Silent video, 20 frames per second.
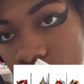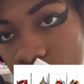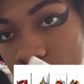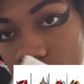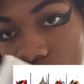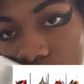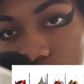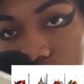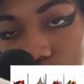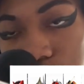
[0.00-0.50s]

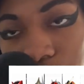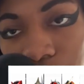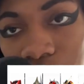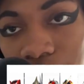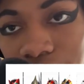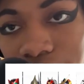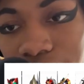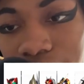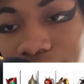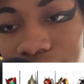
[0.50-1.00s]
the
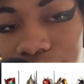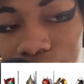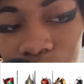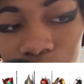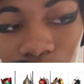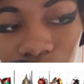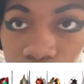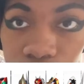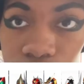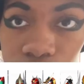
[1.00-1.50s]
spine here.
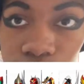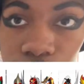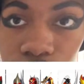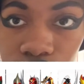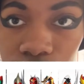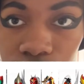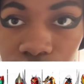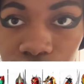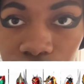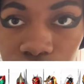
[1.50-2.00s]
But
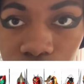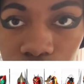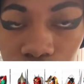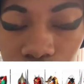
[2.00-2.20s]
there's the CD,